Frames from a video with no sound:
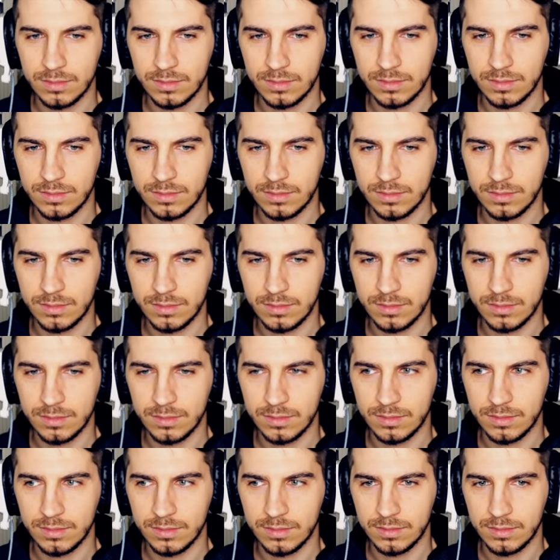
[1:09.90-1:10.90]

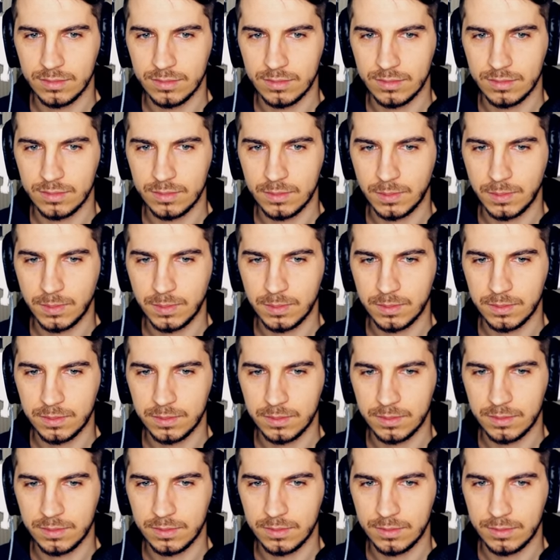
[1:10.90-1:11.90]

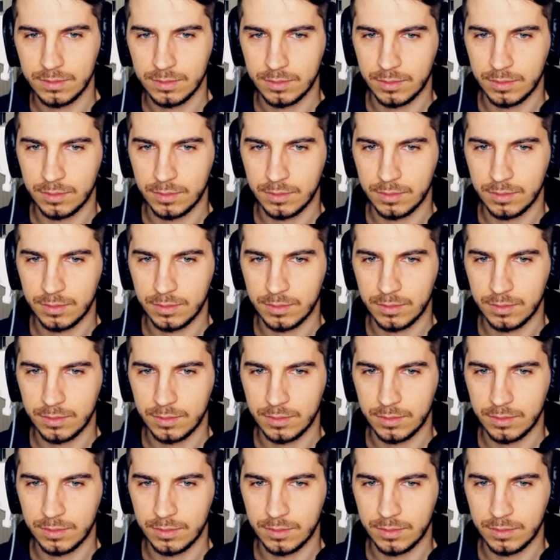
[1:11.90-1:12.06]
This person isn't speaking.